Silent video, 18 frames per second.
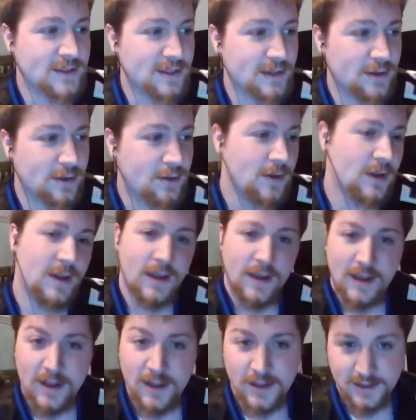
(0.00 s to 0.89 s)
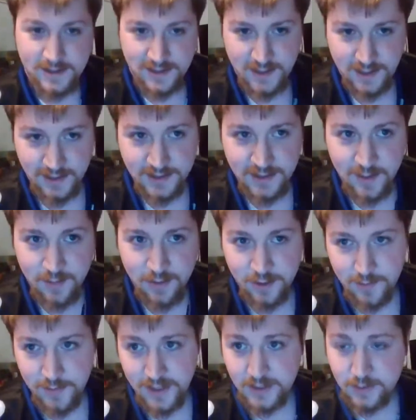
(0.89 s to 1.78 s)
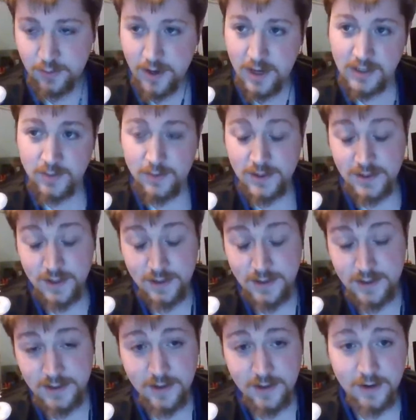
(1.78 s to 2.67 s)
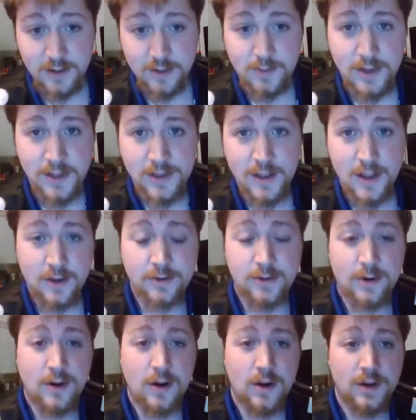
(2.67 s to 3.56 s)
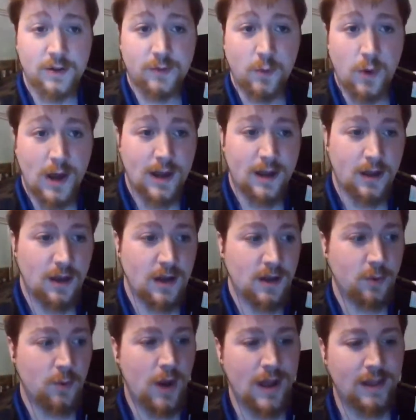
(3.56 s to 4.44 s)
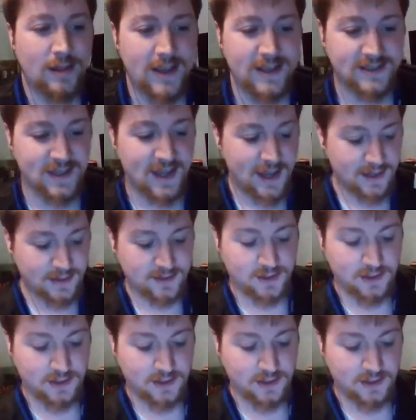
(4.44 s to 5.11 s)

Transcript: So stick some of their best prospects on this card to be in the undercard of Weili Zhang.